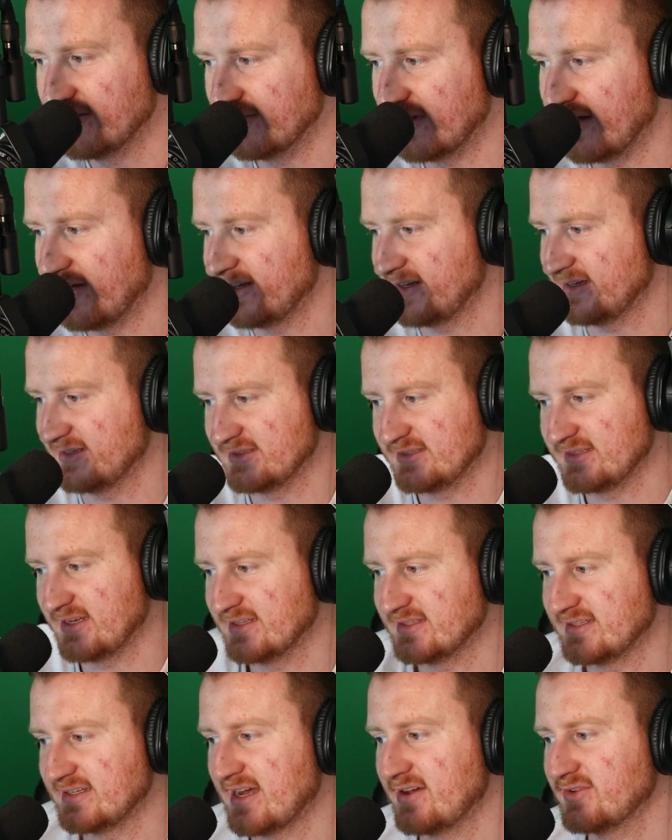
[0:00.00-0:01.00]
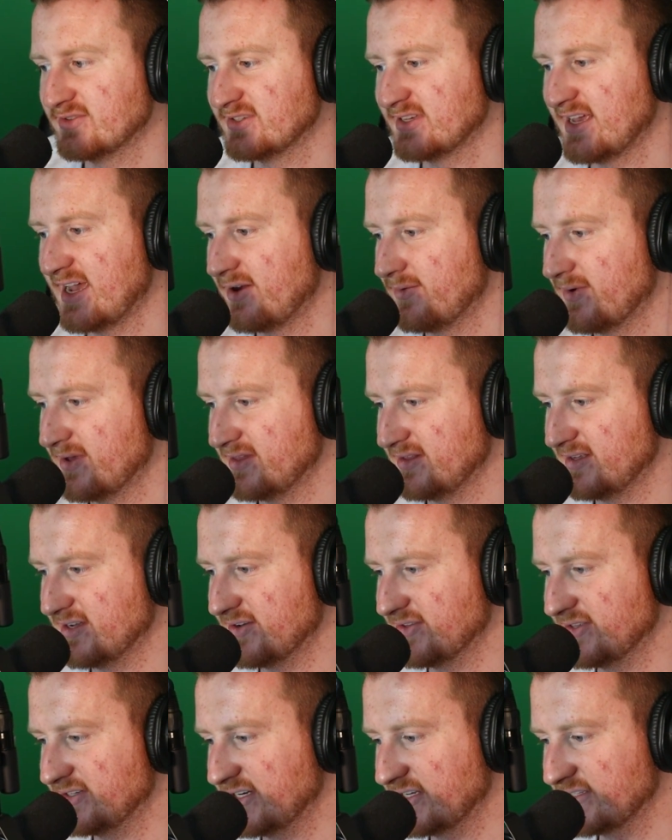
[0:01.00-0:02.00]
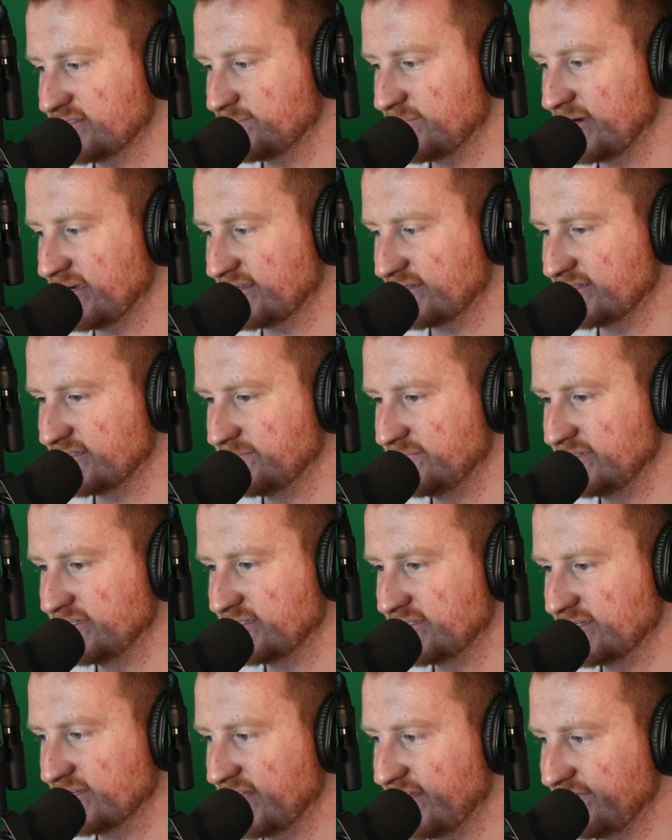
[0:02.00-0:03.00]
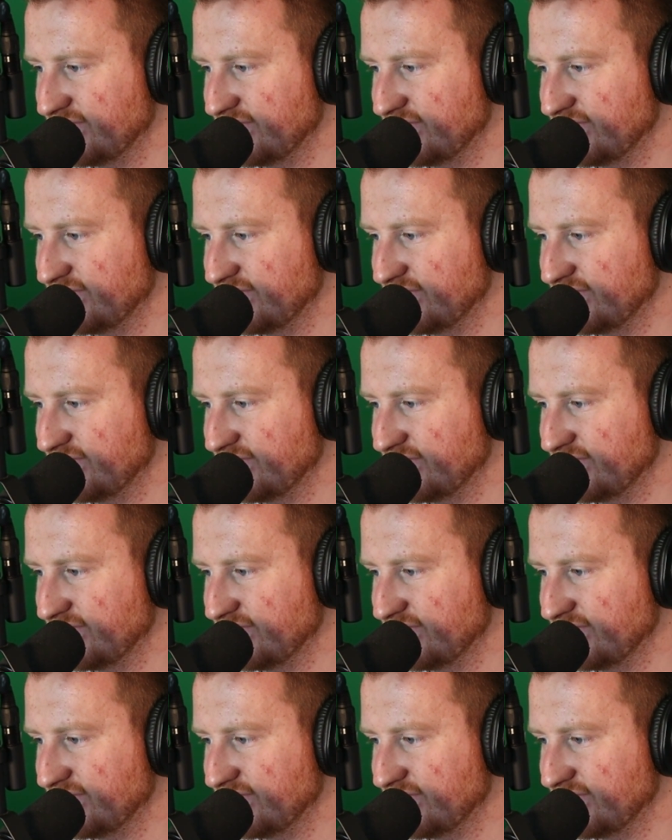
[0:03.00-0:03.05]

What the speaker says: Well, it sounds like when, you know, the Jets practice in Peekskill,